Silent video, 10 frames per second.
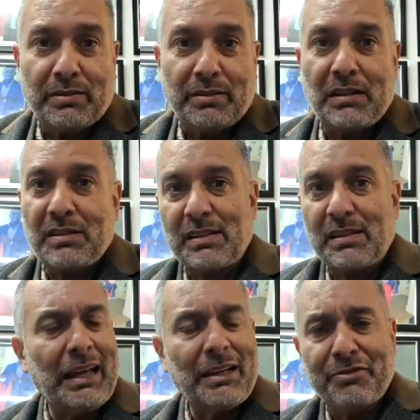That's his
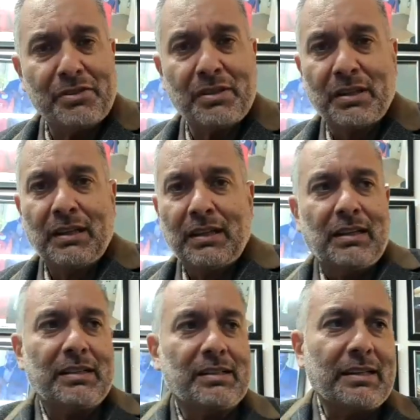life. It's
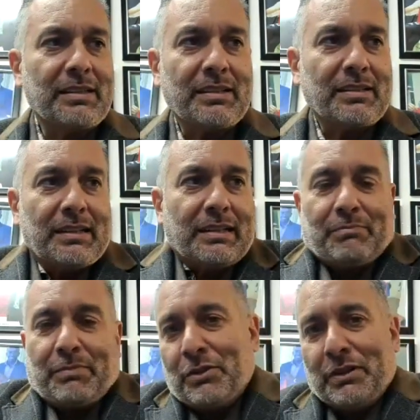
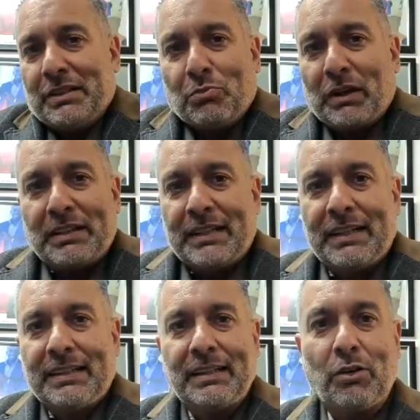he did what he
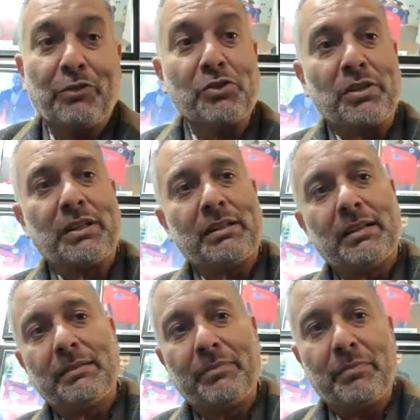did, and obviously
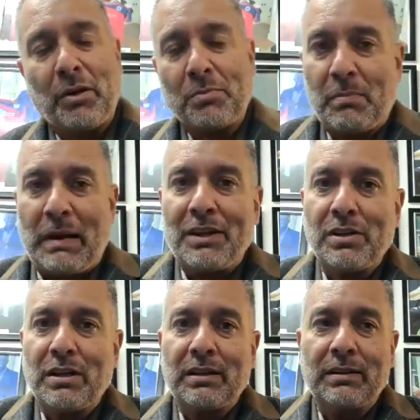becomes a
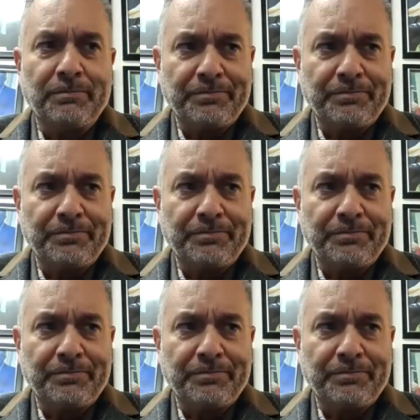manager, and